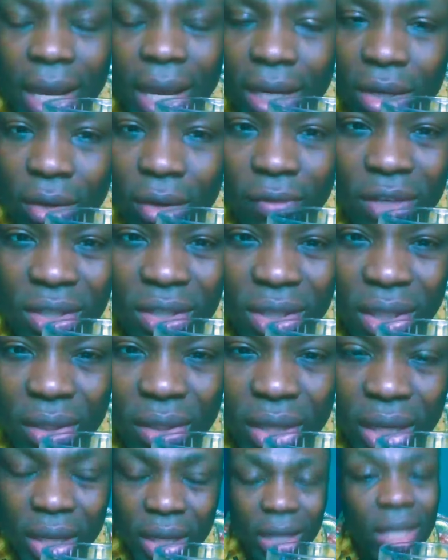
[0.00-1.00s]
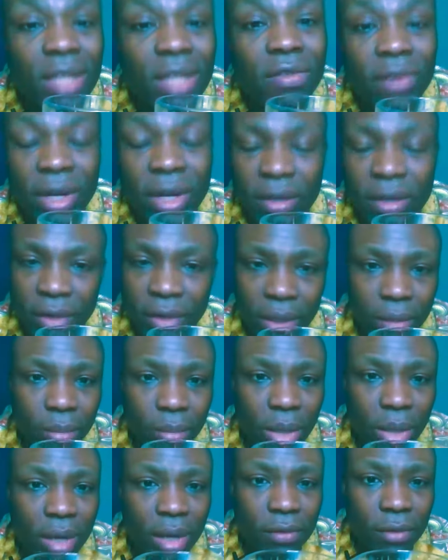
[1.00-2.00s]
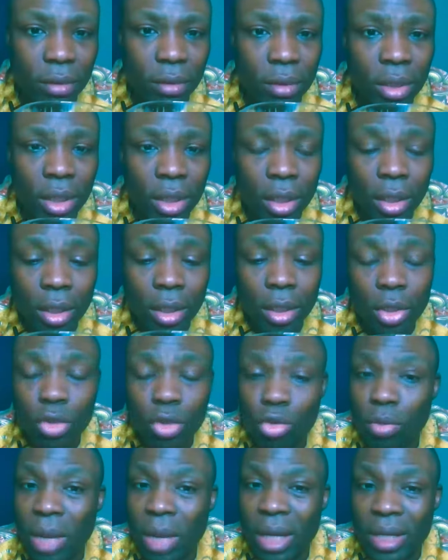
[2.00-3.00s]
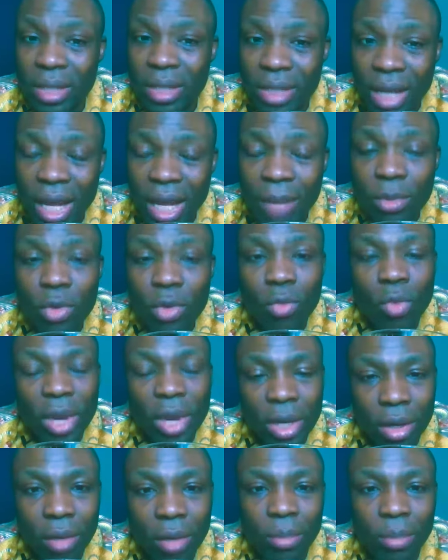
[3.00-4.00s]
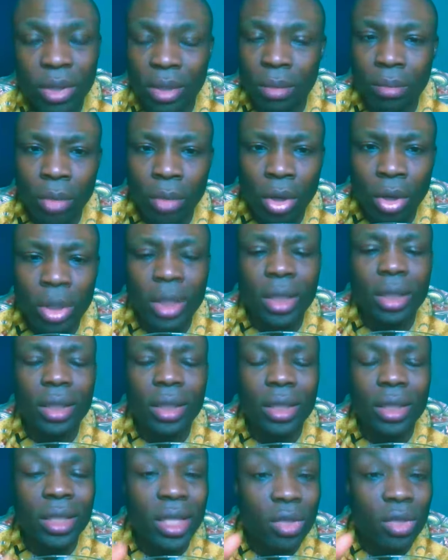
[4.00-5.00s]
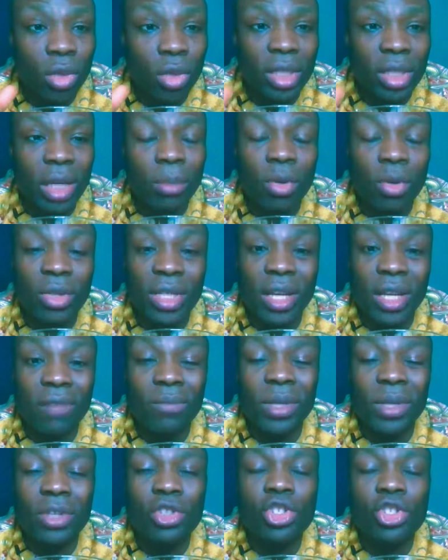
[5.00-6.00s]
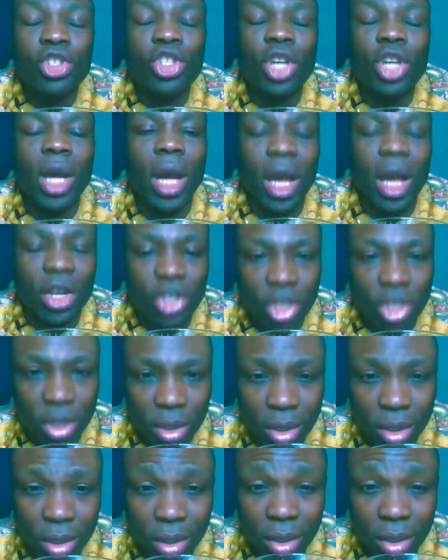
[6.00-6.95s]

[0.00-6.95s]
Any of this area is very, very powerful. So by the time you wake up in the morning, this water must have been charged.